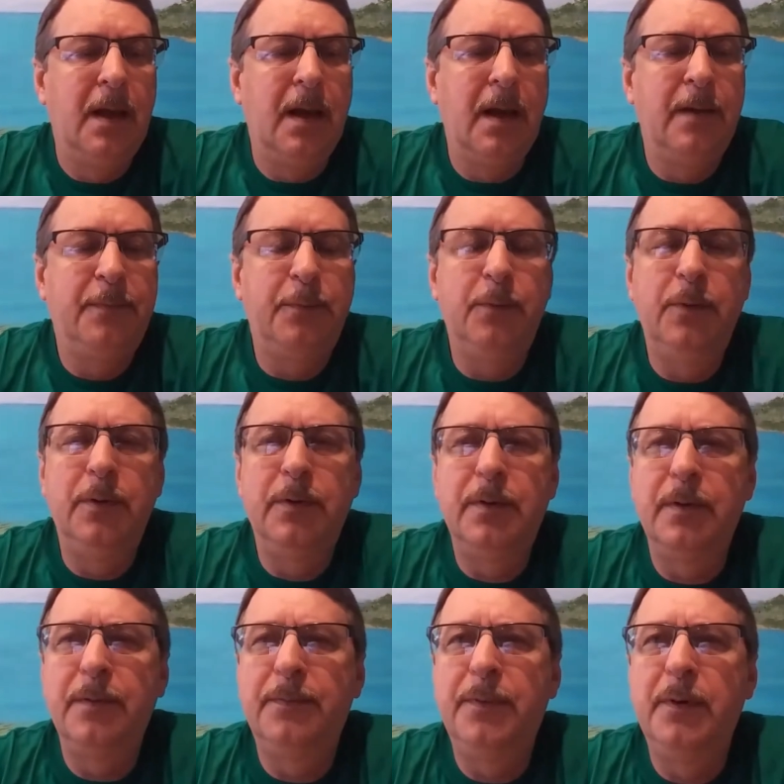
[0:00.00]
I flew into
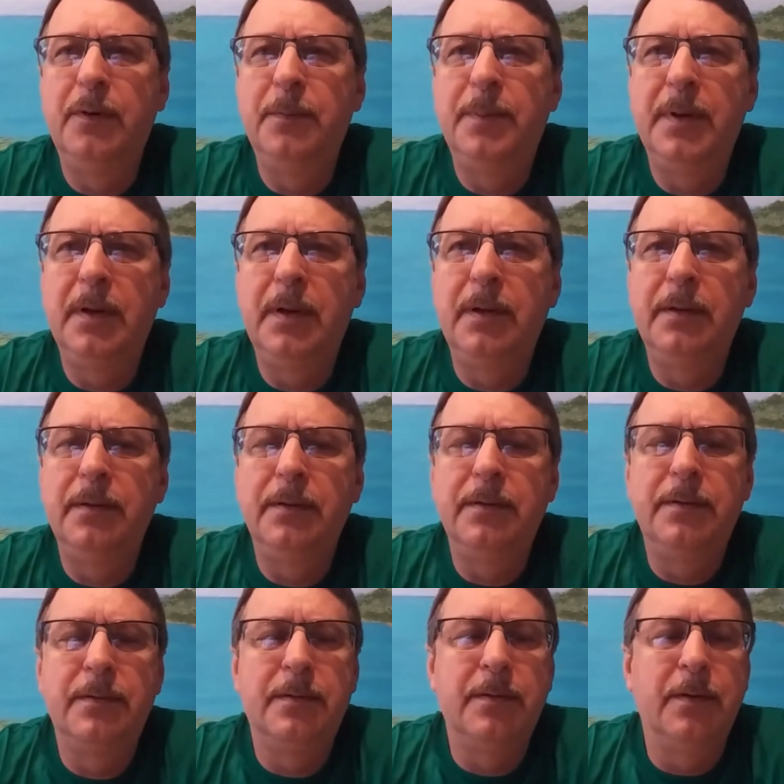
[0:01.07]
the
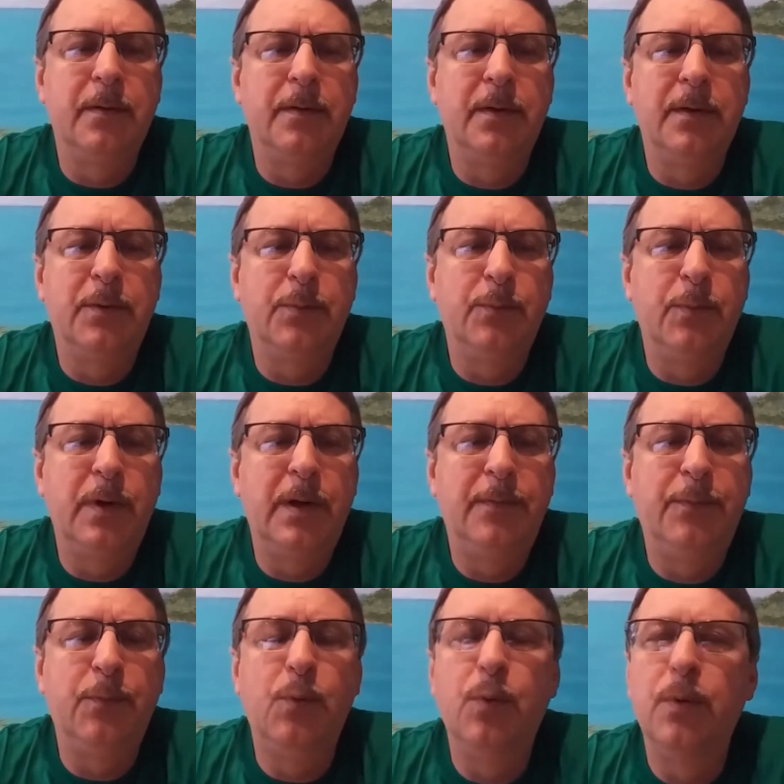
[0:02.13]
Philippines on the
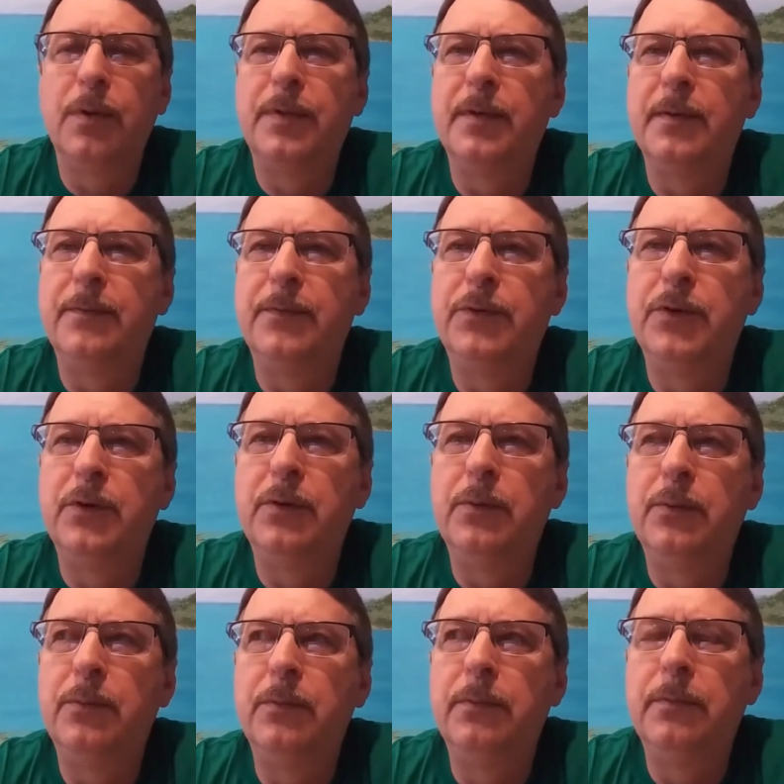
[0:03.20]
24th of
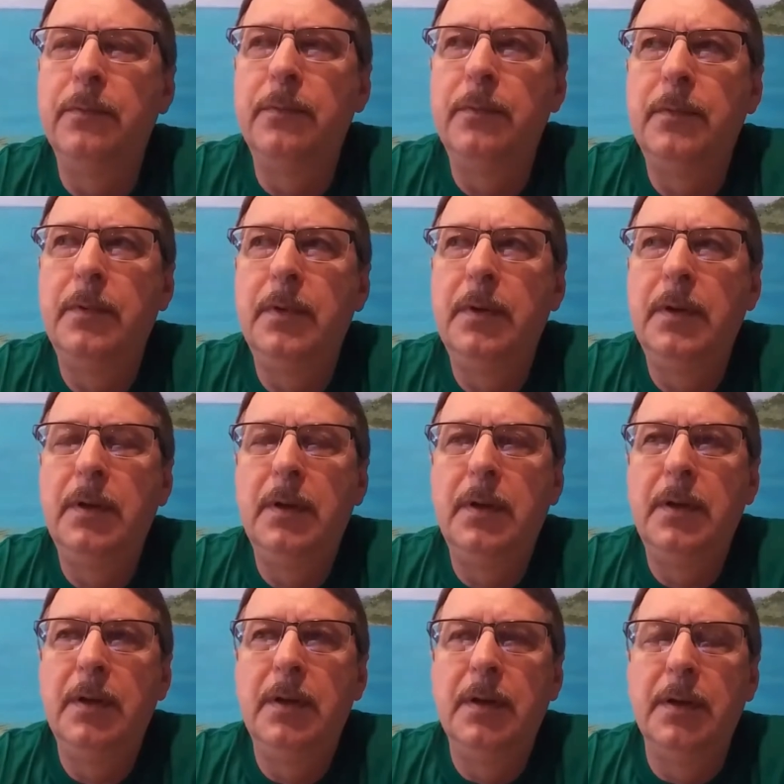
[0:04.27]
June
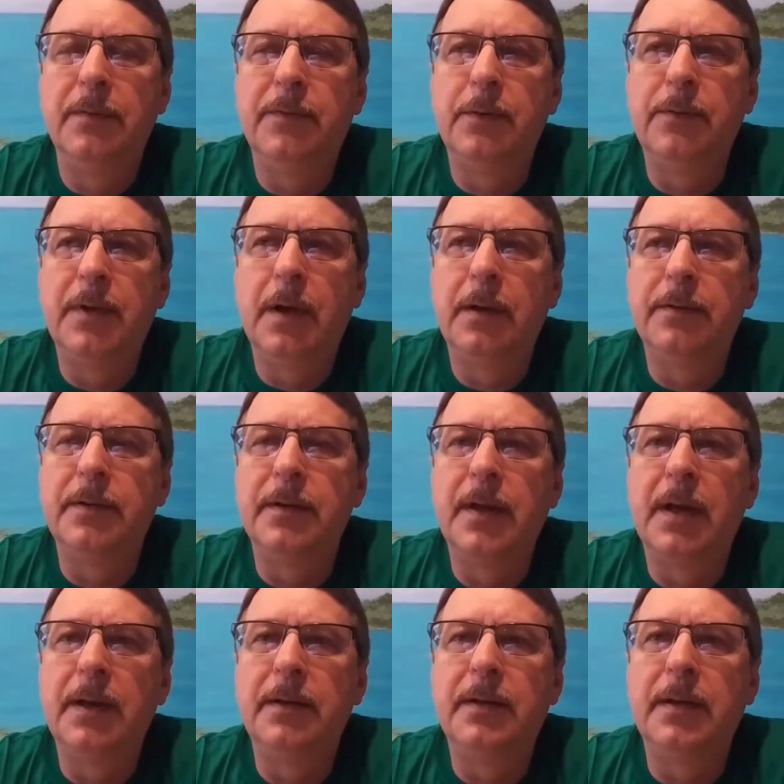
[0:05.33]
of
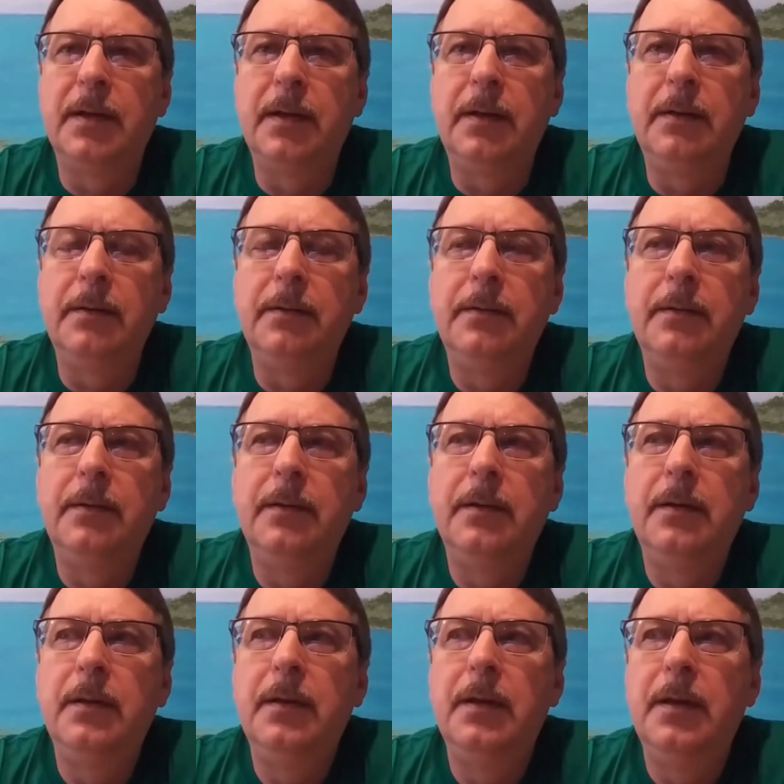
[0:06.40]
2019
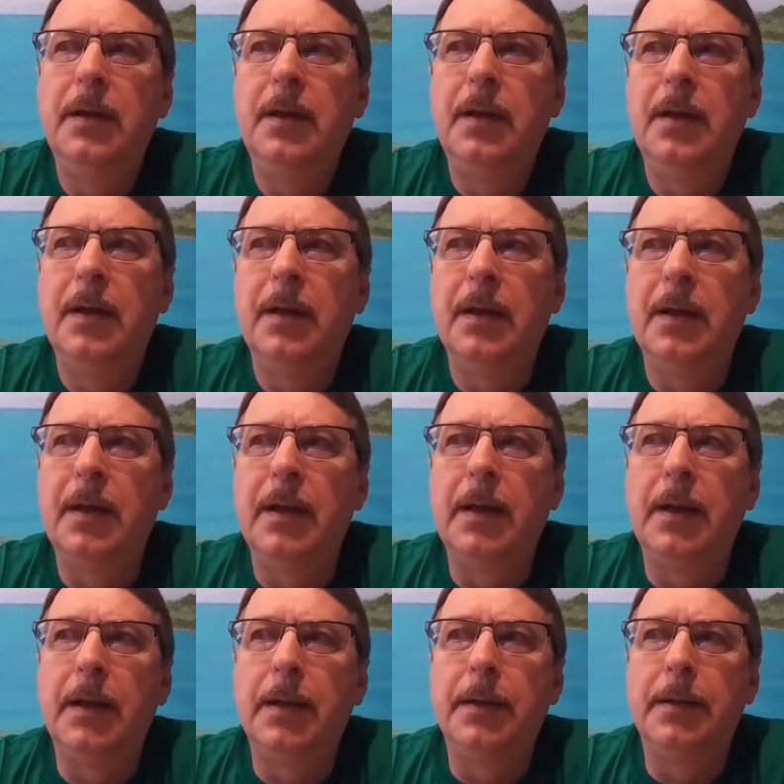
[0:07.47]

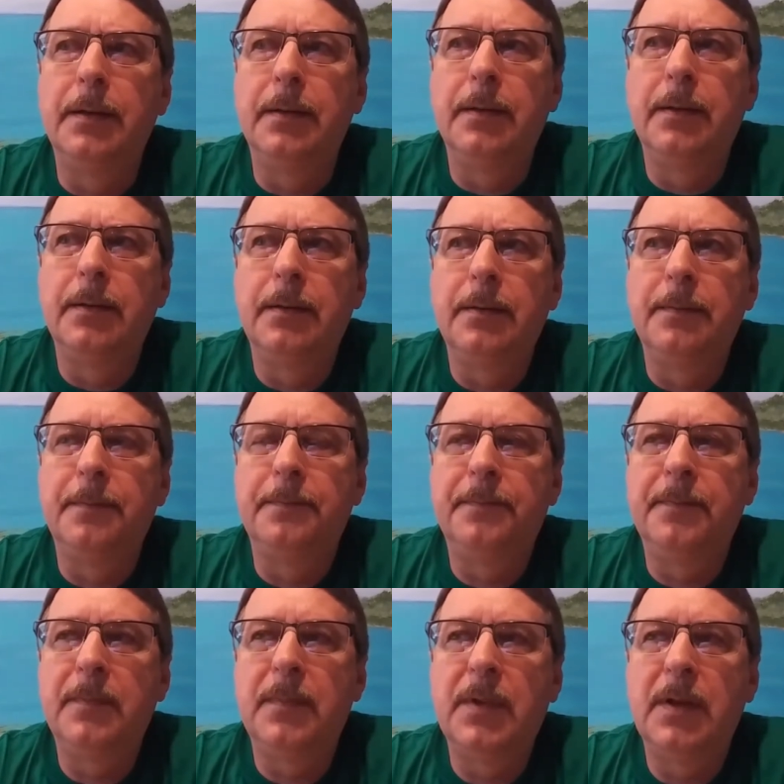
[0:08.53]
and
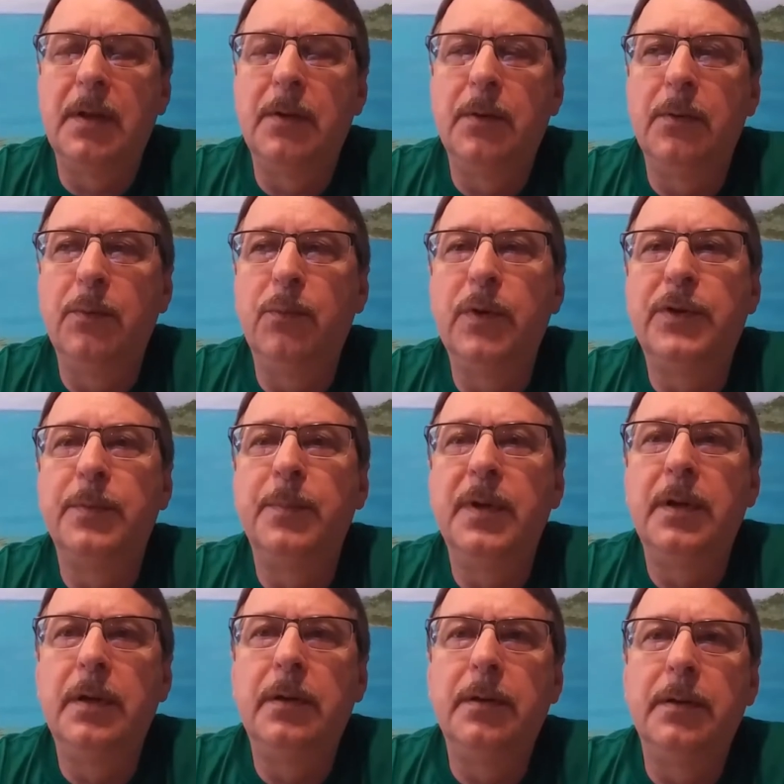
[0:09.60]
went to
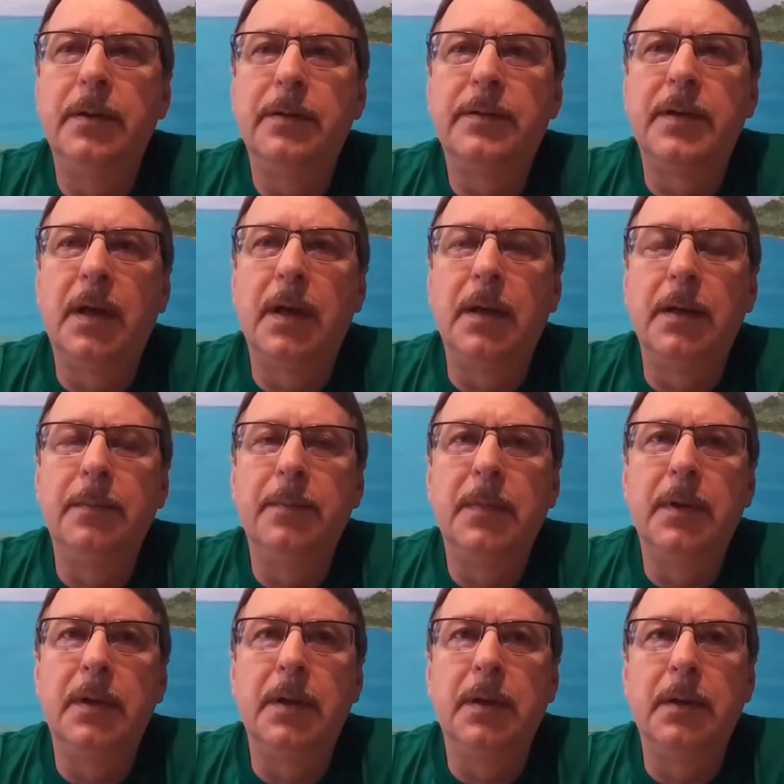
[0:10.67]
Manila this time.
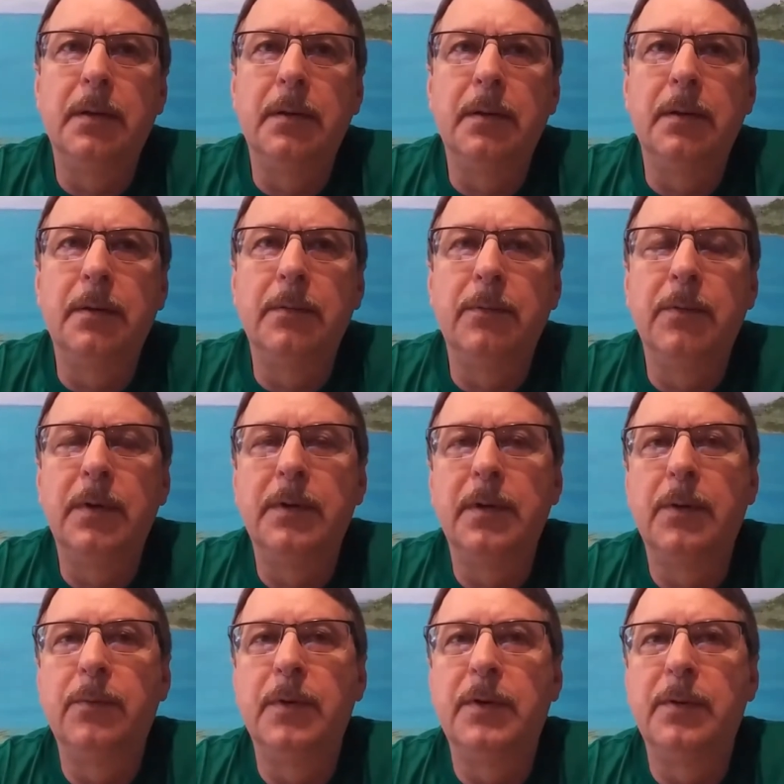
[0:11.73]
And the reason I
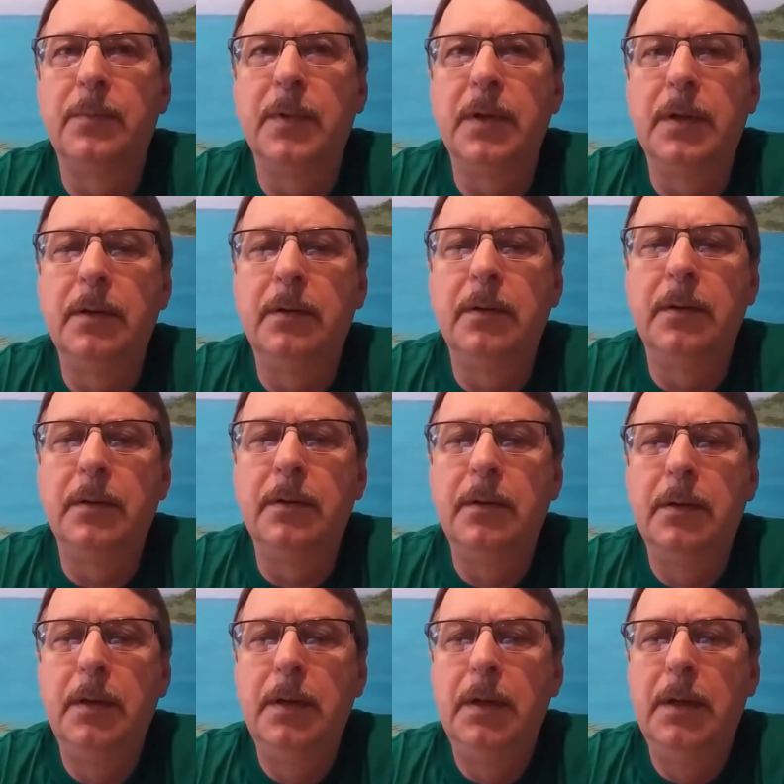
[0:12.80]
went to Manila
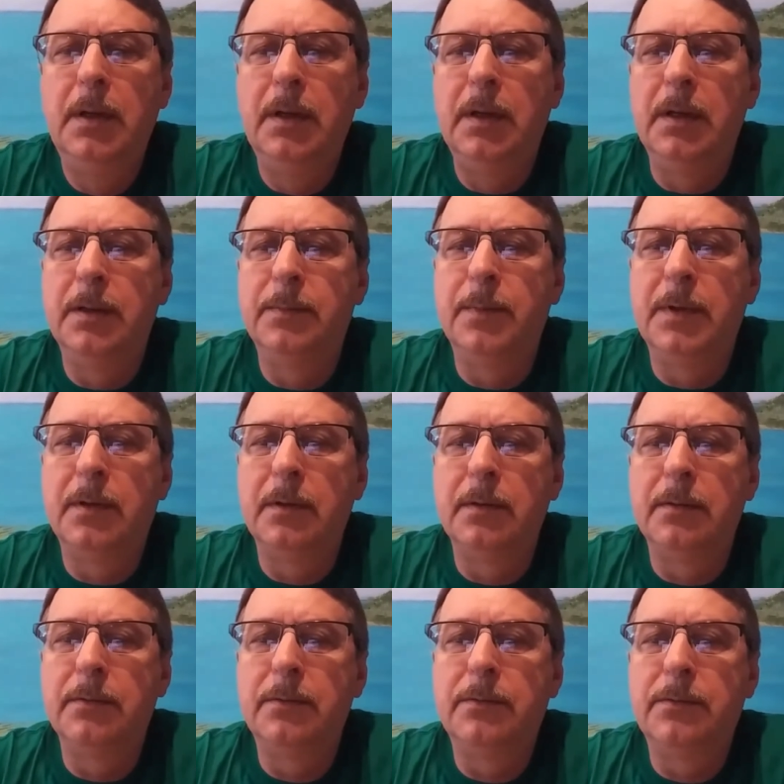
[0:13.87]
is because